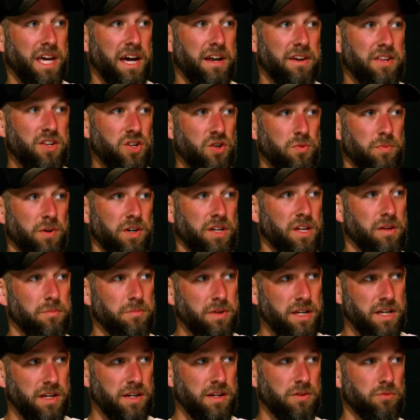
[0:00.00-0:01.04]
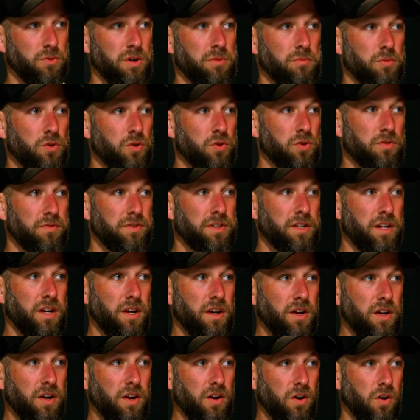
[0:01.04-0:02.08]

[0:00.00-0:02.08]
that humor can be removed. Right.